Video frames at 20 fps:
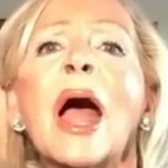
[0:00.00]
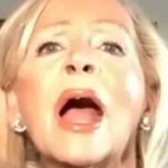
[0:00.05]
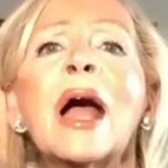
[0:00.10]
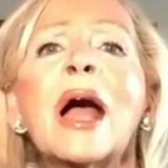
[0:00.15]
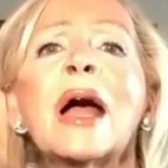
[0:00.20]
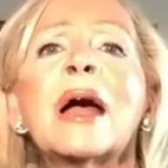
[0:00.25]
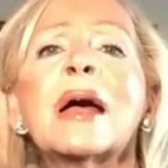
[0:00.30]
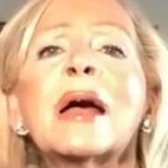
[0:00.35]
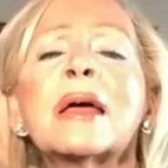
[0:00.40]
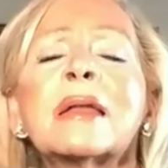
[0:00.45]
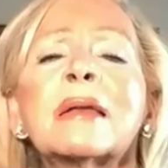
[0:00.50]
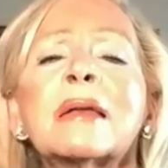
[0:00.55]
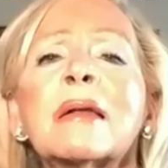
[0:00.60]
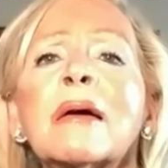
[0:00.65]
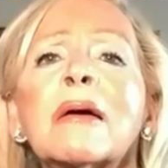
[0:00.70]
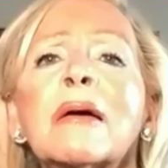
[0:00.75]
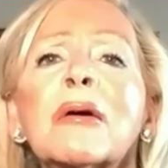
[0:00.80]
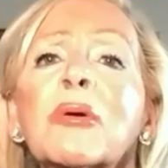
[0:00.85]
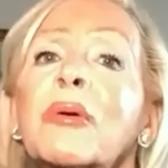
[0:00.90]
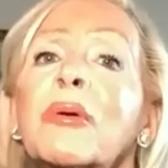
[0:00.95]
and
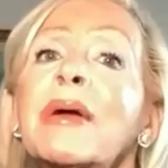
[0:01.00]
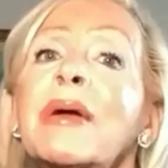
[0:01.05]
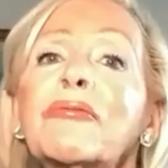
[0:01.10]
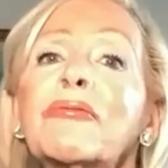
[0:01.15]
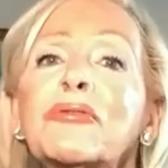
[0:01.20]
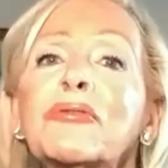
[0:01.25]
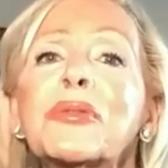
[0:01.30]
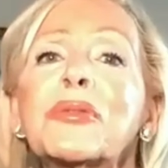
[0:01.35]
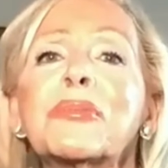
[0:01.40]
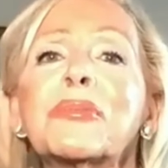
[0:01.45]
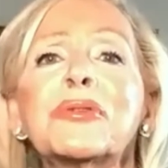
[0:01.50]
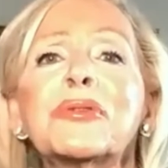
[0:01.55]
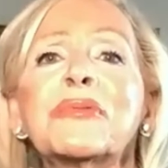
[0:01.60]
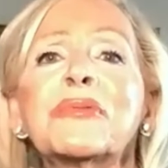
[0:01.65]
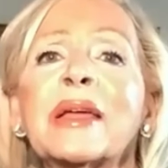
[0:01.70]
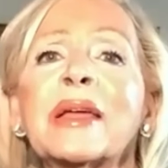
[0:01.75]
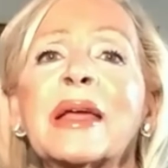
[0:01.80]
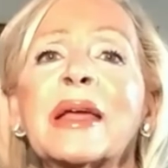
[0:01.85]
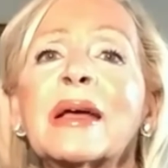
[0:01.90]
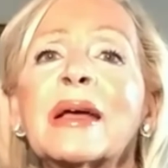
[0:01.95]
or after the
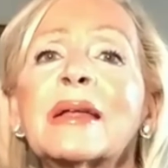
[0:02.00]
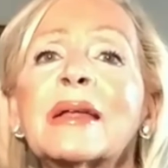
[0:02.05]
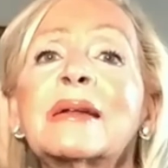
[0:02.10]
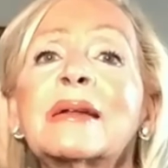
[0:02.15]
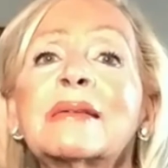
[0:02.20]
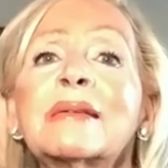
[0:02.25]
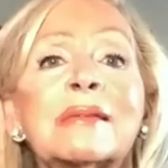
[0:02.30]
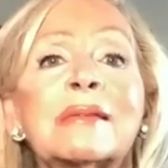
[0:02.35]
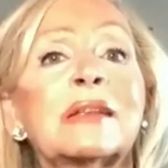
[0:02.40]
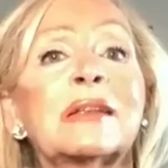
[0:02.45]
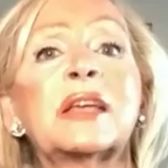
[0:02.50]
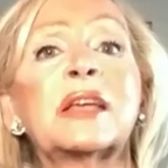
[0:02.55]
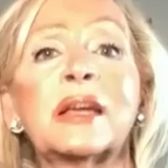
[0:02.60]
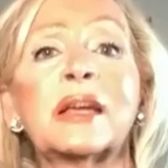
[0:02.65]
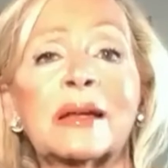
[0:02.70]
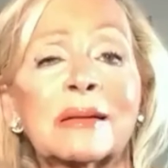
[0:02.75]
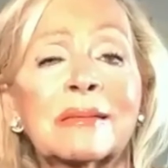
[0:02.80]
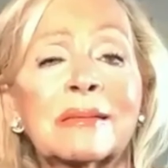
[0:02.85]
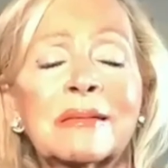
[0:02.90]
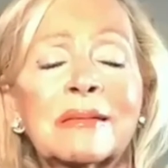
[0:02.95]
movie. And I said,
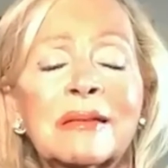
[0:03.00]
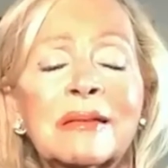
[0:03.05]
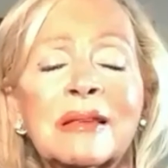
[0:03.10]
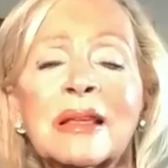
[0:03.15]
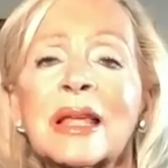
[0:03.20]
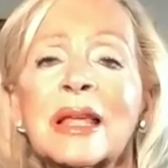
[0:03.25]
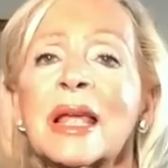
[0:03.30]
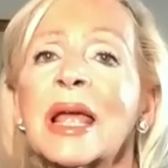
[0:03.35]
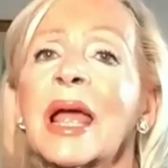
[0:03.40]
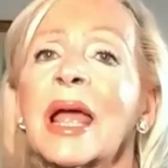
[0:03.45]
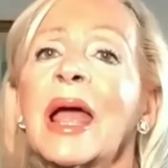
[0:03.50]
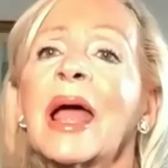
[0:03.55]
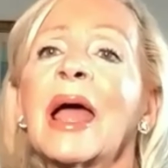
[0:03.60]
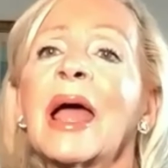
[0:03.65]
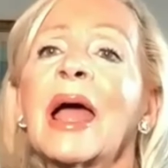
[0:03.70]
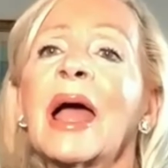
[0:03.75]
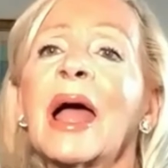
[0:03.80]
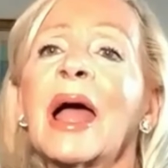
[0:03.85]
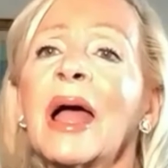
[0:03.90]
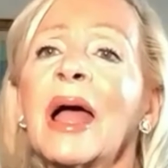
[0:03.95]
yes.
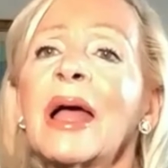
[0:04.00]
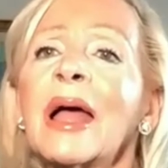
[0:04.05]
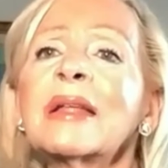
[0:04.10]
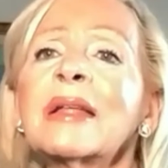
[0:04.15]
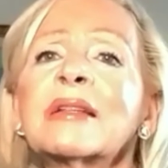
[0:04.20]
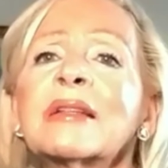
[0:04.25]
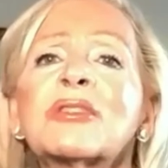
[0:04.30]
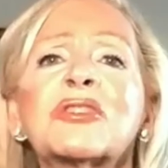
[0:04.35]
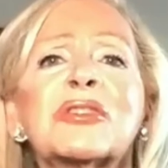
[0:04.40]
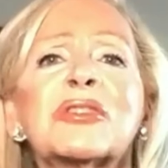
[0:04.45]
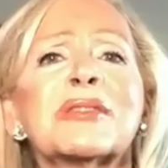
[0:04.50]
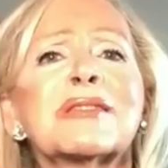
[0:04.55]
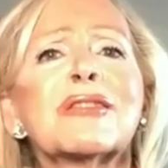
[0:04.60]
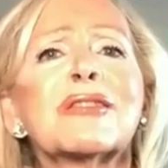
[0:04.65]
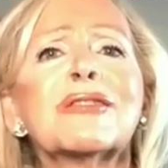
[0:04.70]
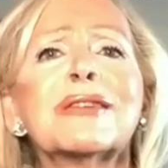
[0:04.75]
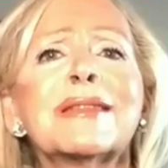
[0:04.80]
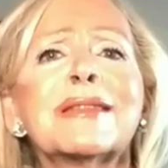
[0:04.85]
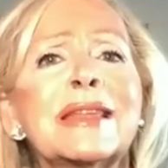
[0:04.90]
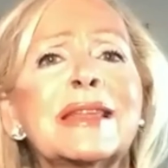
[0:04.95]
And she
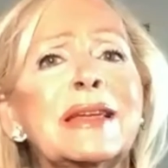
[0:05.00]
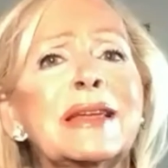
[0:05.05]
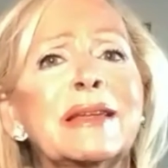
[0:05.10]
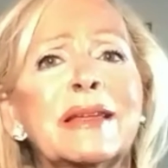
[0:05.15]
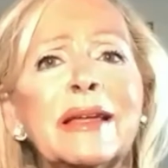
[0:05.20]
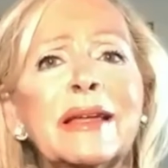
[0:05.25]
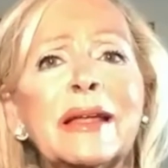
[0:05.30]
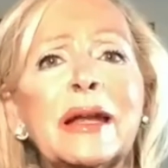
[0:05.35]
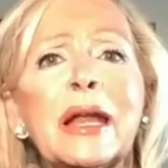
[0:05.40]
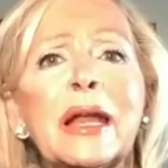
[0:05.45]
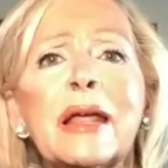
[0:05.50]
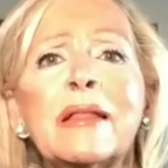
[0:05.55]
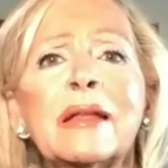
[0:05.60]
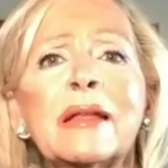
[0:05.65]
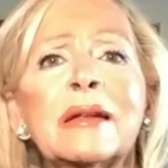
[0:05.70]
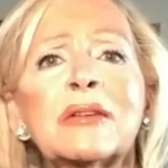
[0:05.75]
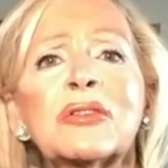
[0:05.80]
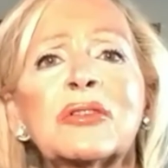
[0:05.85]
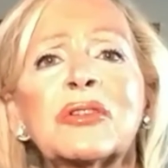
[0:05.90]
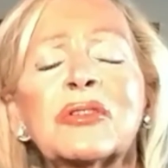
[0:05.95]
started thinking, and
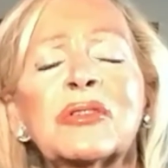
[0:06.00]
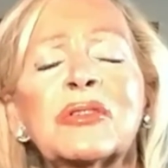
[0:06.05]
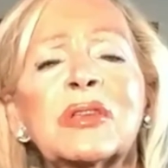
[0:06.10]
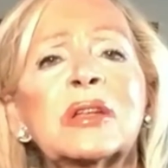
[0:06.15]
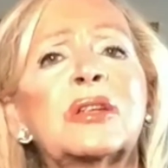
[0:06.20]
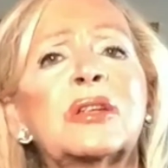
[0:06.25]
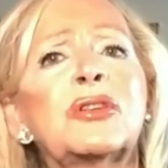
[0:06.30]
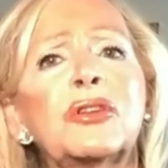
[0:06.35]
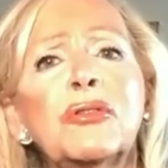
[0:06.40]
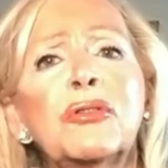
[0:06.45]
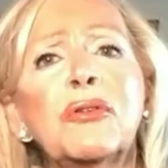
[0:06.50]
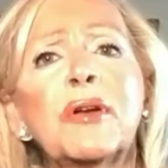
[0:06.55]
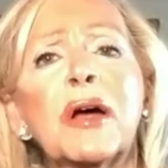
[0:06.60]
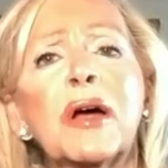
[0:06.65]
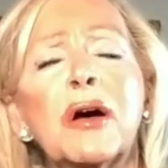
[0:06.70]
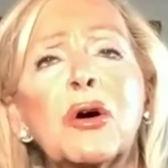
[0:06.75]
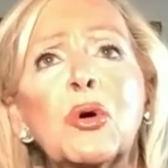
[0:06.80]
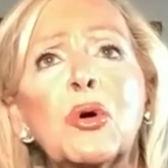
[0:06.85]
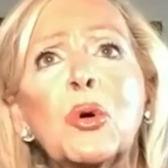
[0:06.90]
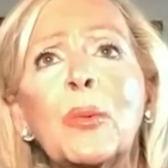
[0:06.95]
then she said, do you
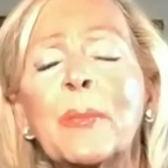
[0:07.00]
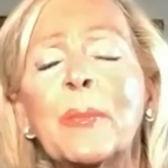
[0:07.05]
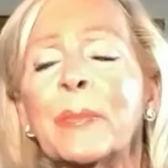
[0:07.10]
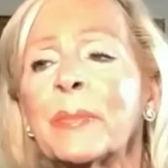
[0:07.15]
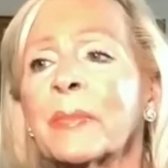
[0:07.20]
know,